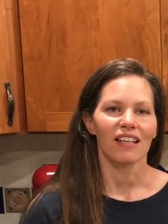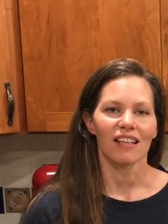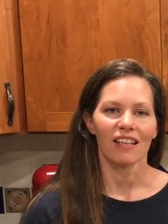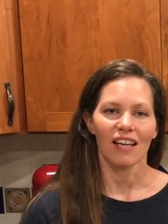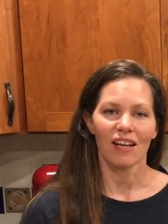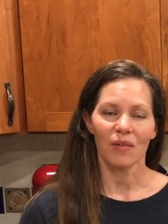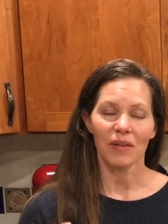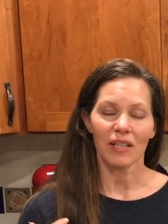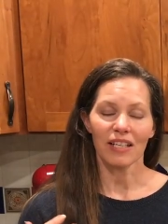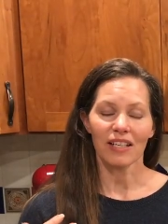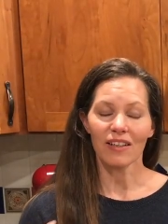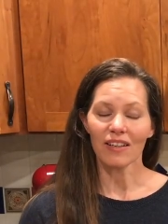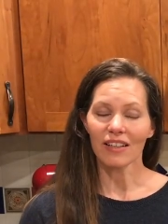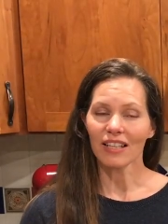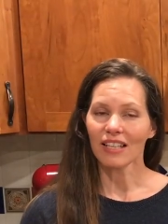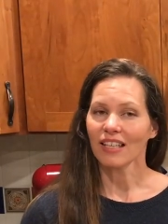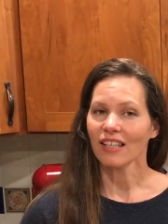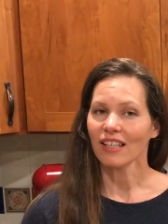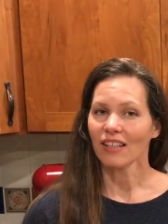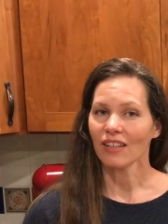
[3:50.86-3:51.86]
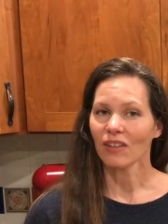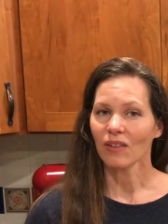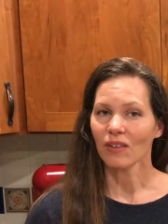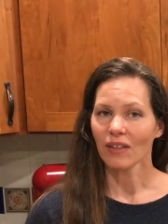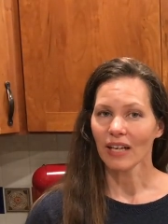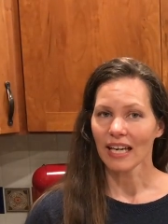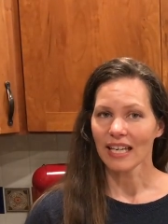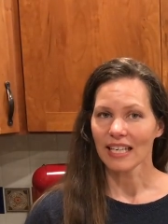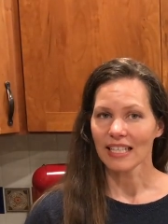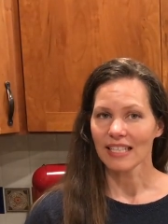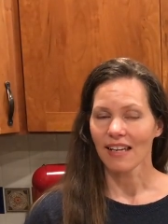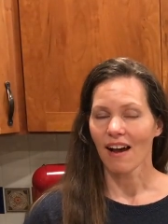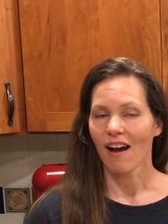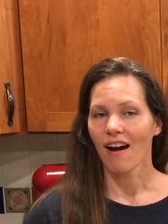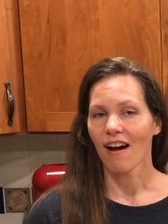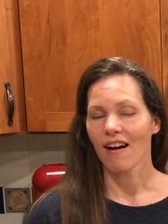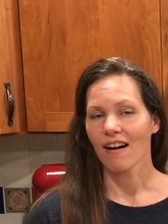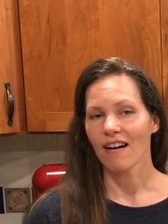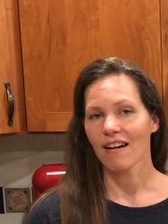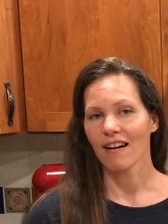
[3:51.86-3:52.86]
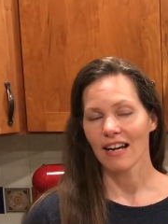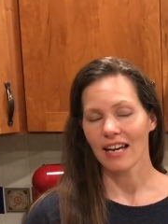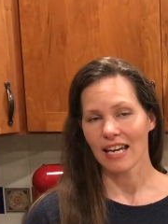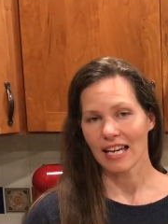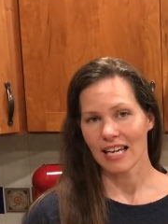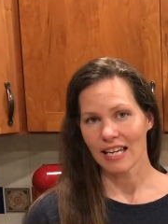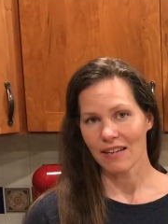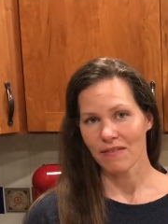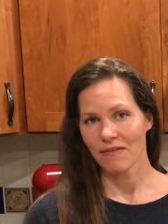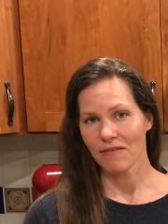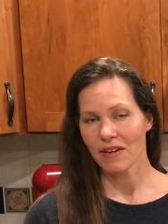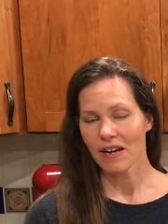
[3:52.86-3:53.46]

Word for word: Now, we know that you guys are a